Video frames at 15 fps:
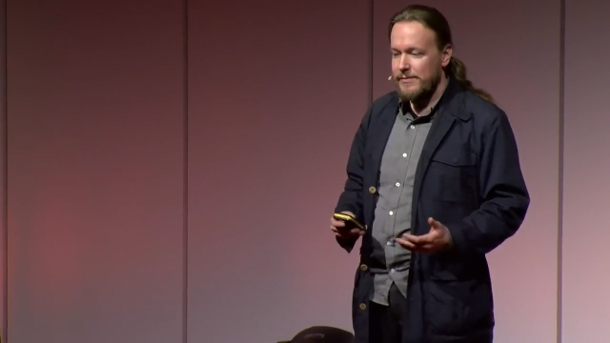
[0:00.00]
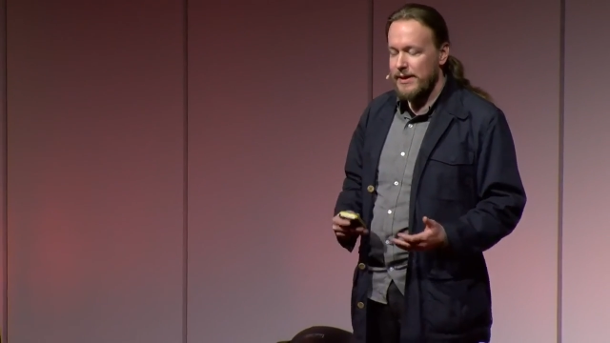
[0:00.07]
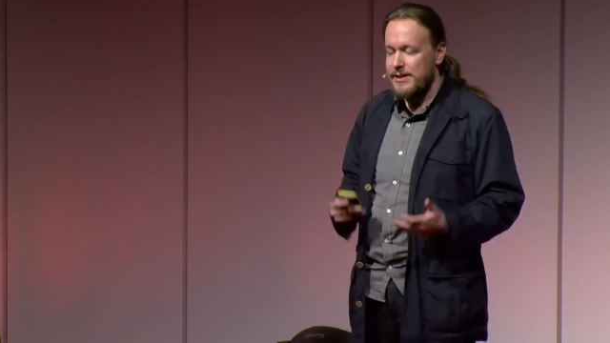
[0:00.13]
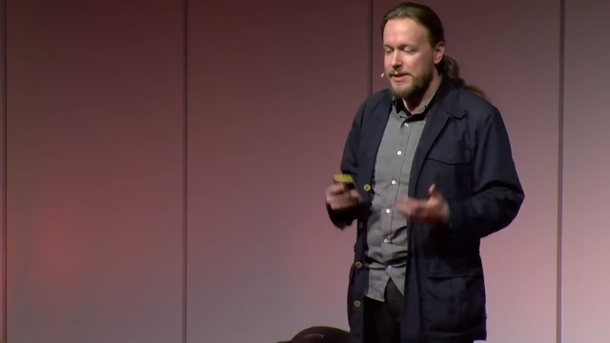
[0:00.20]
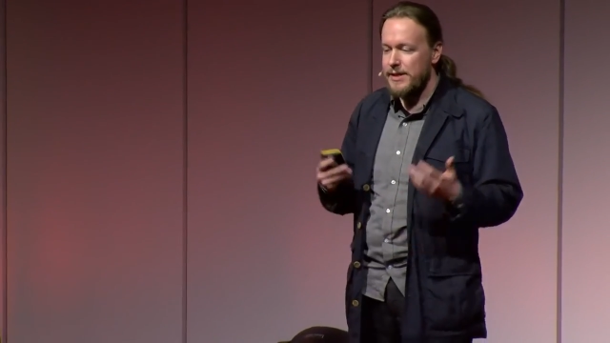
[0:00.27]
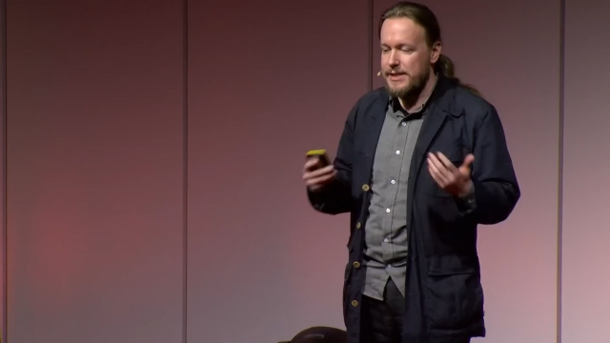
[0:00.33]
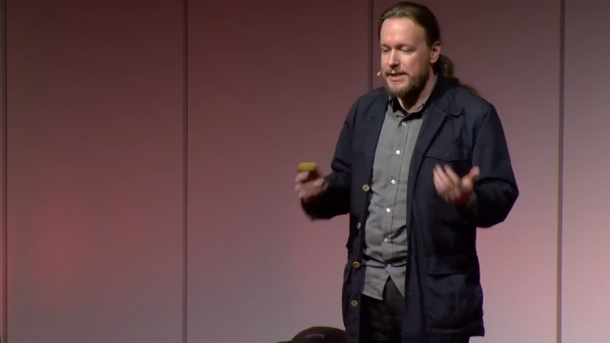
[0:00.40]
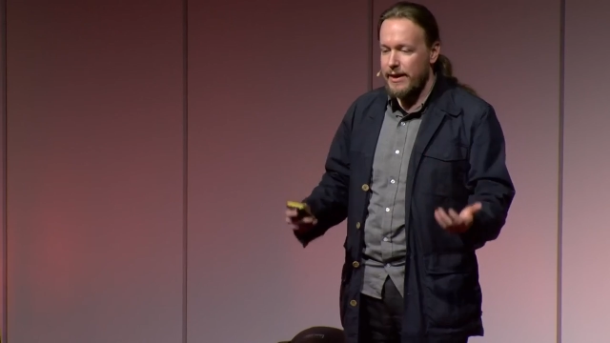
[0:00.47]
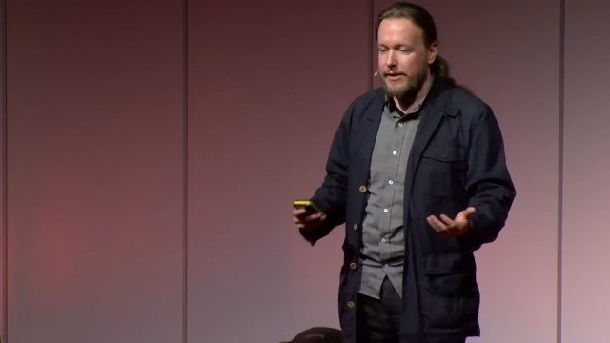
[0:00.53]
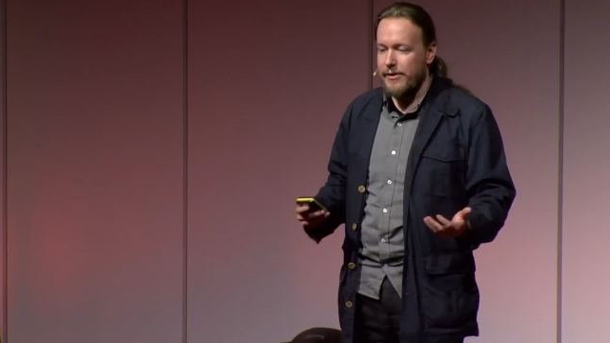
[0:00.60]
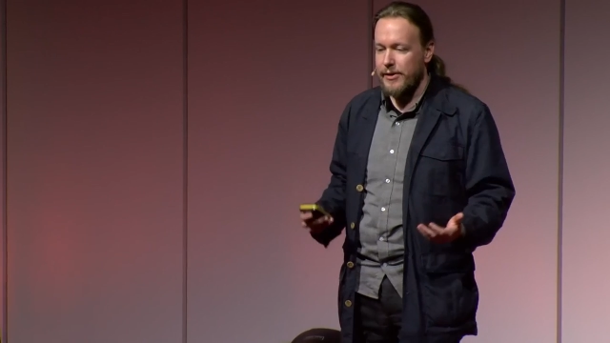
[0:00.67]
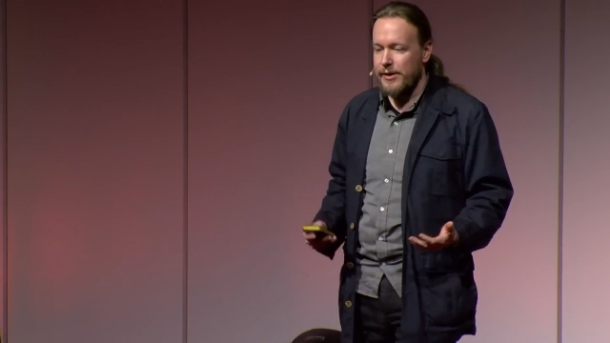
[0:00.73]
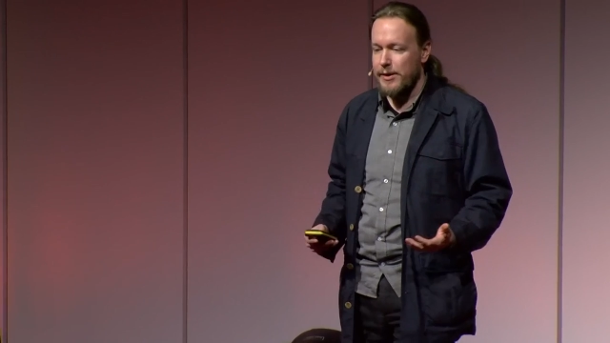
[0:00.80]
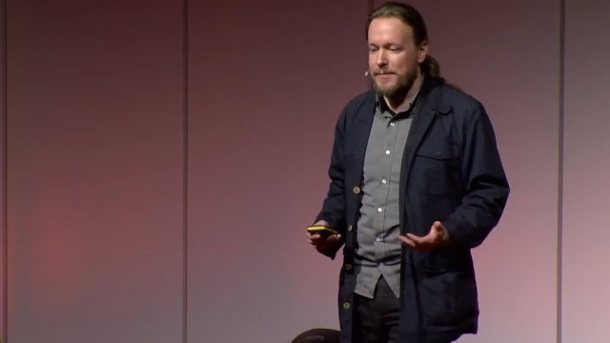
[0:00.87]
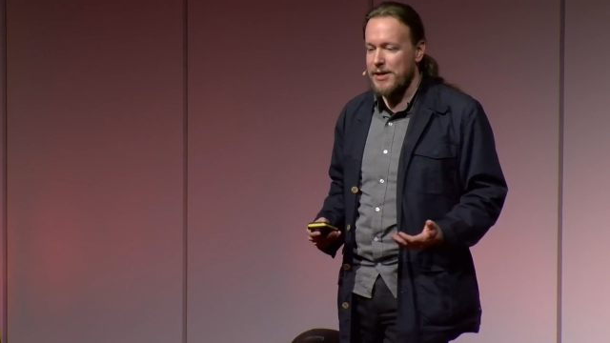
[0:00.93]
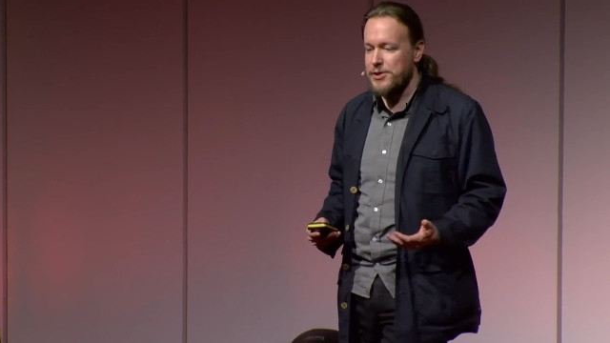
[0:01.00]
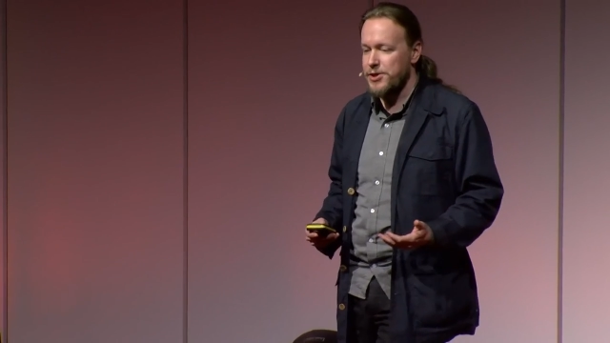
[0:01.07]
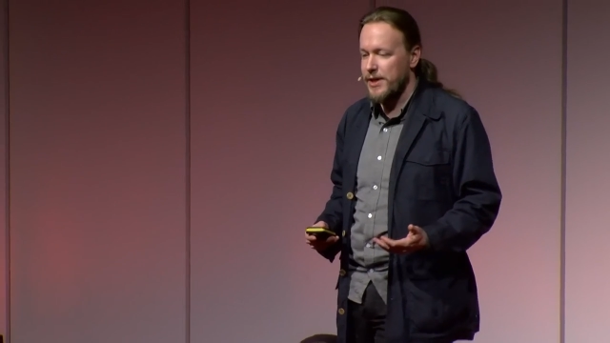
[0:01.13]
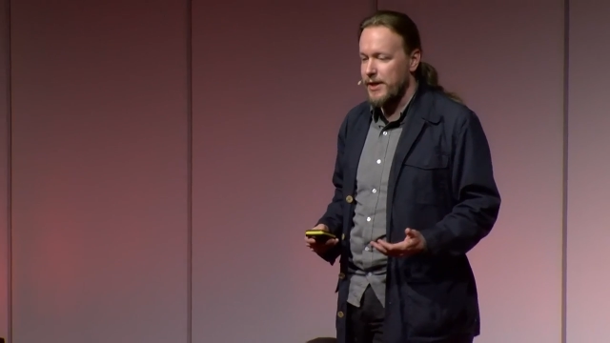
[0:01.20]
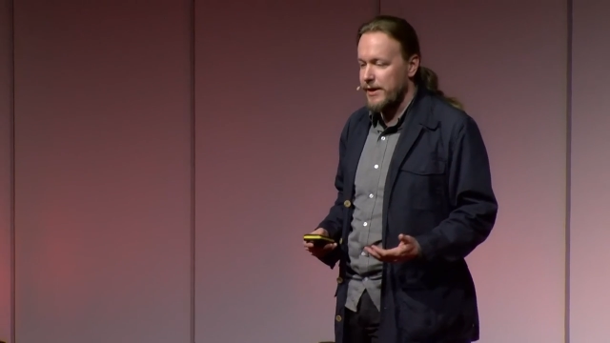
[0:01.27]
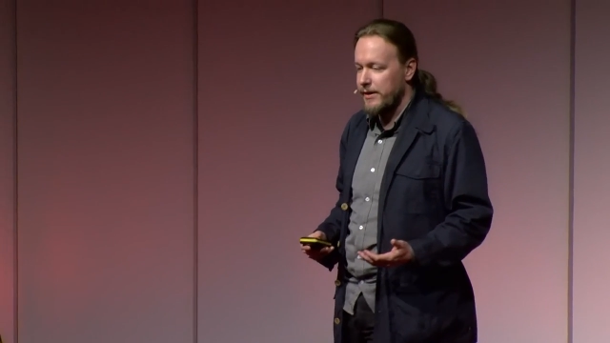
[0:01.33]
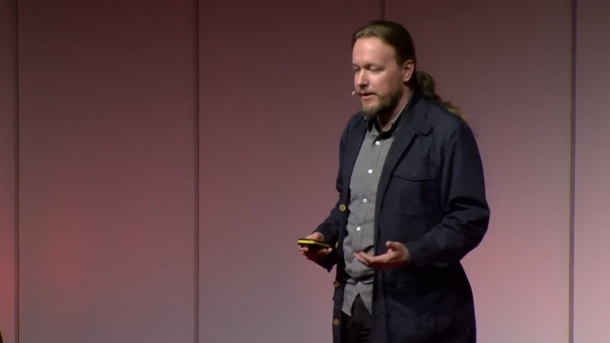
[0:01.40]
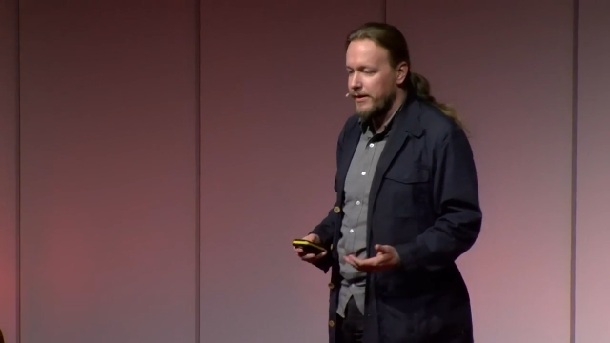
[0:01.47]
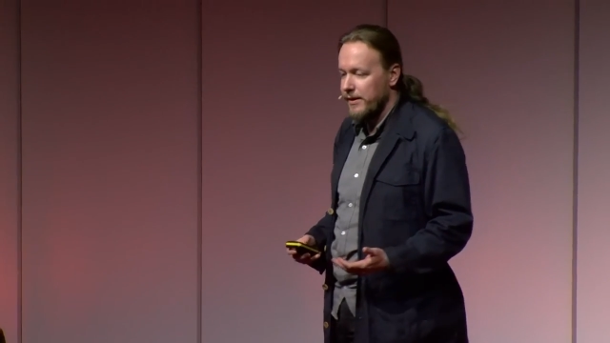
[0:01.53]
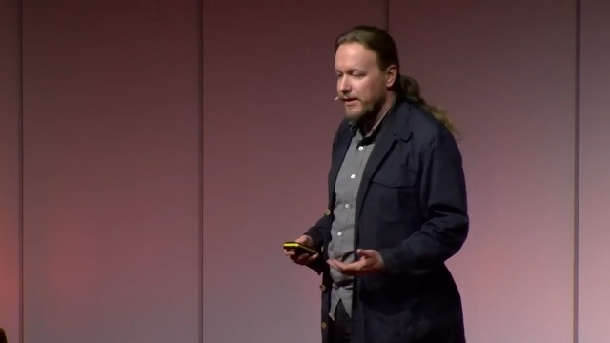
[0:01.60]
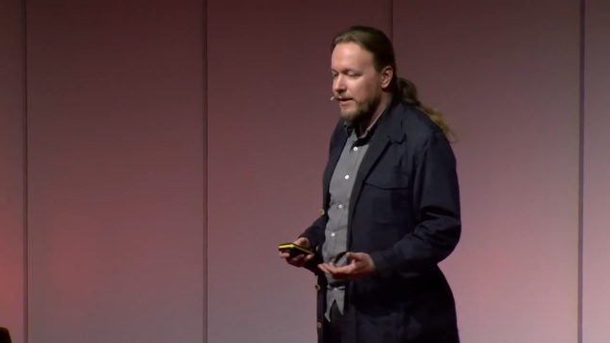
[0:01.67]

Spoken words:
It's a designer in the machine.